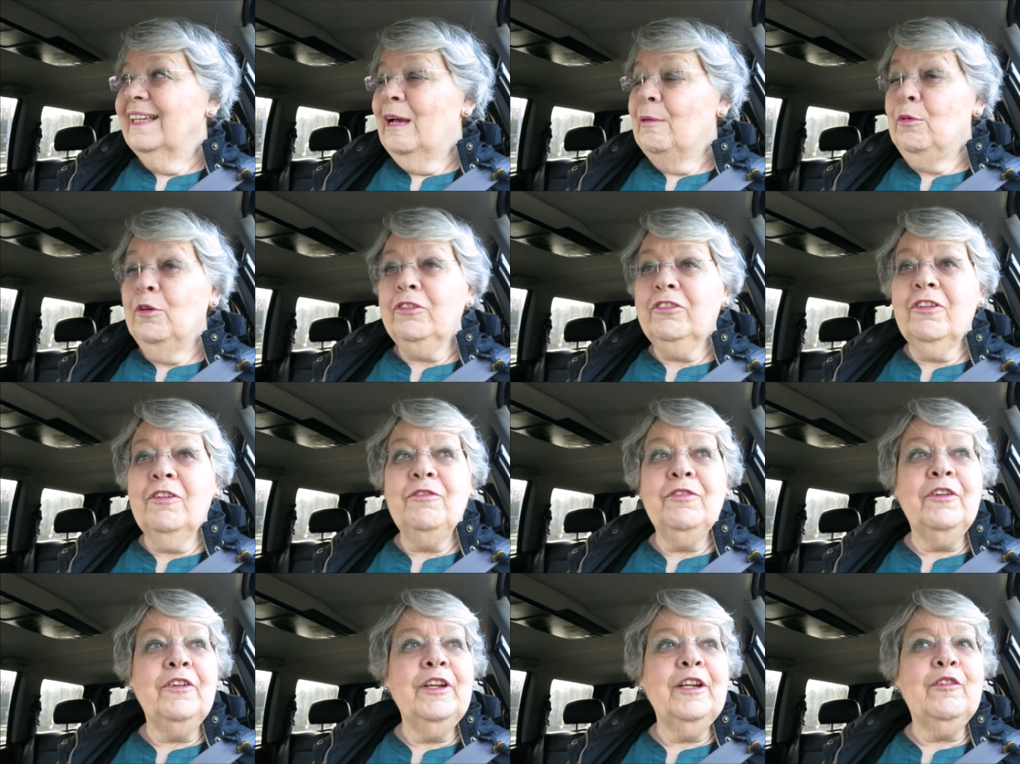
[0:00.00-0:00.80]
I'm also
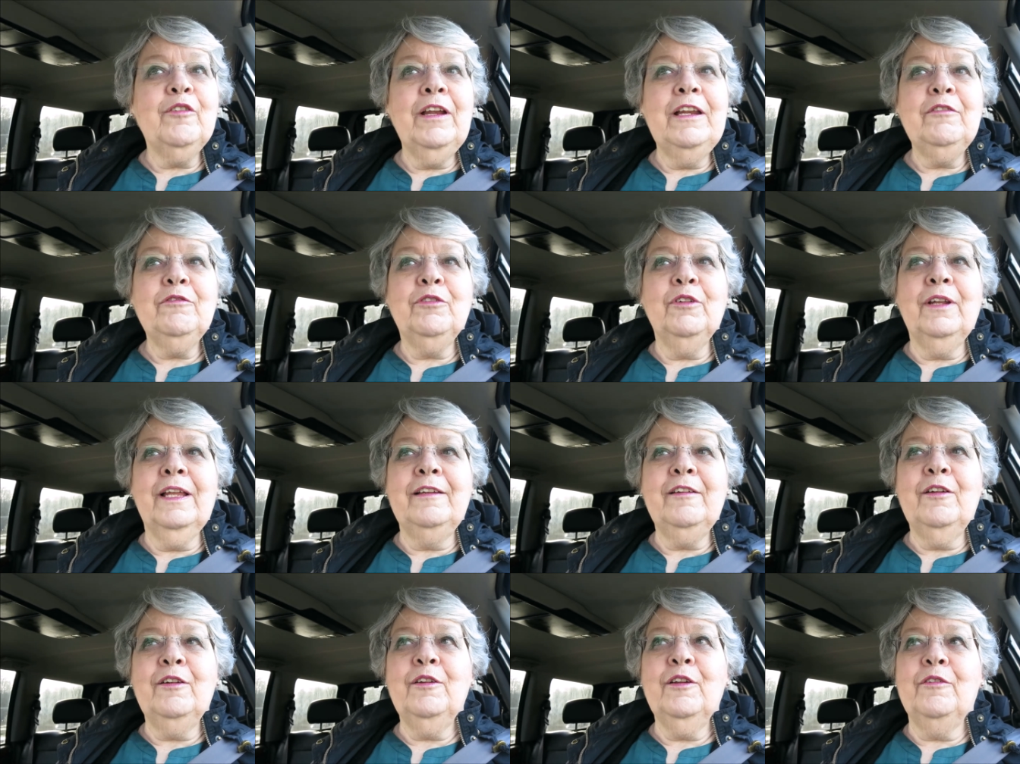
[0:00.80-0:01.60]
very grateful.
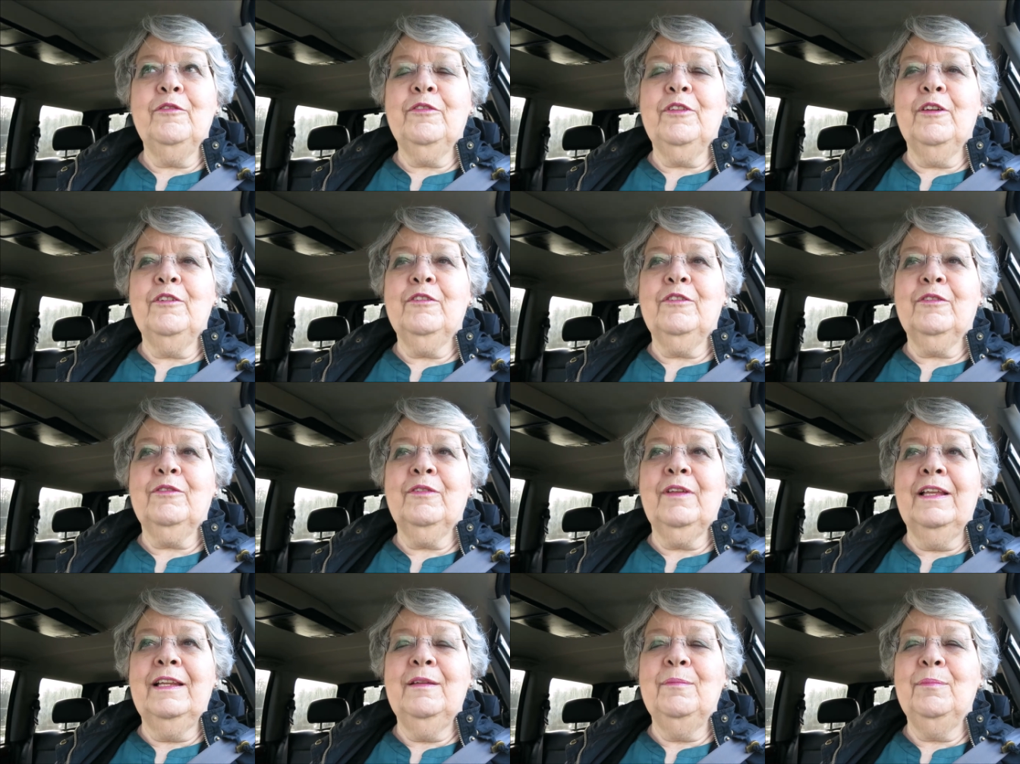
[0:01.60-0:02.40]
I don't know if
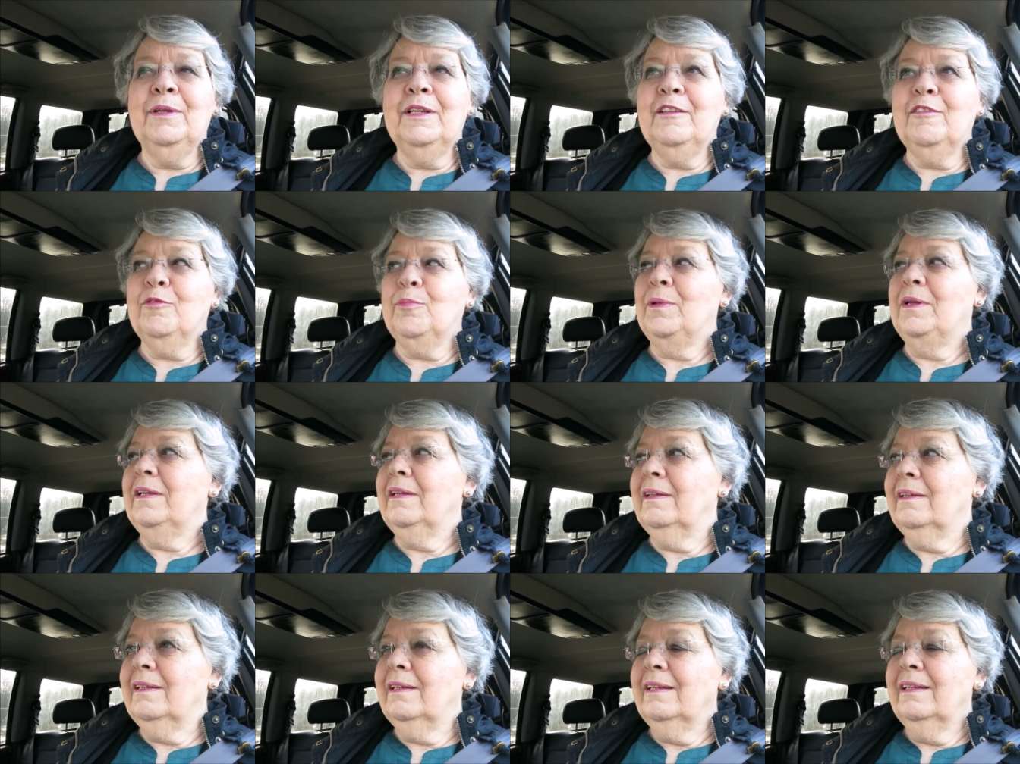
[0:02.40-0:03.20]
there's anybody's
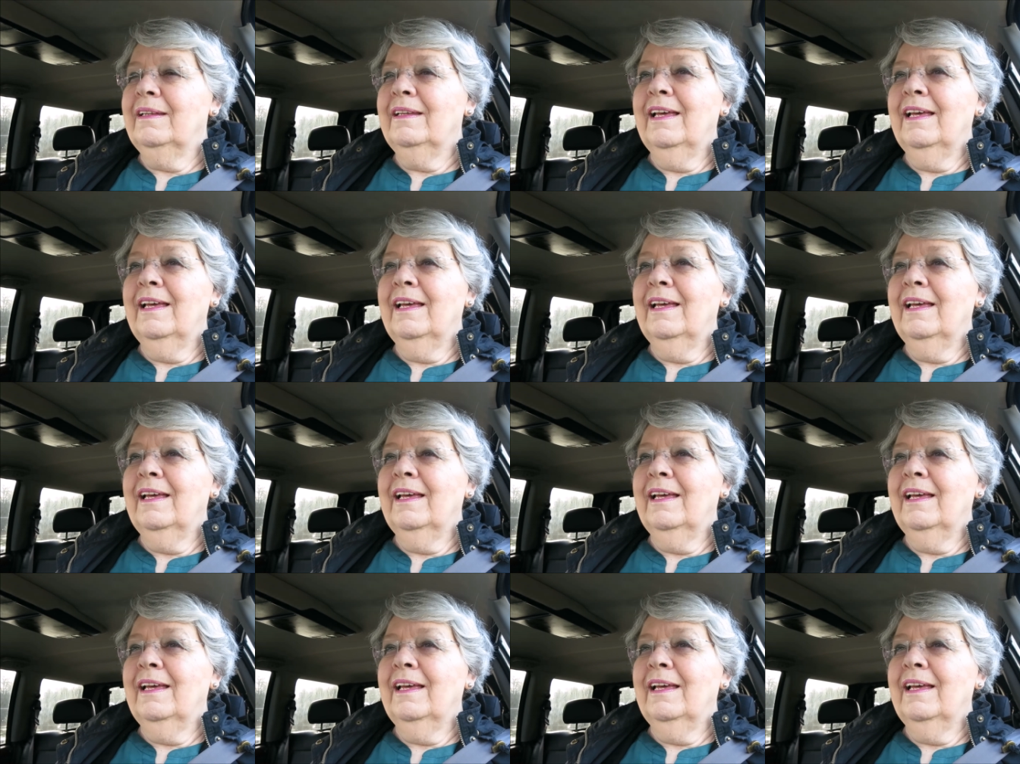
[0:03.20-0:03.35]
been,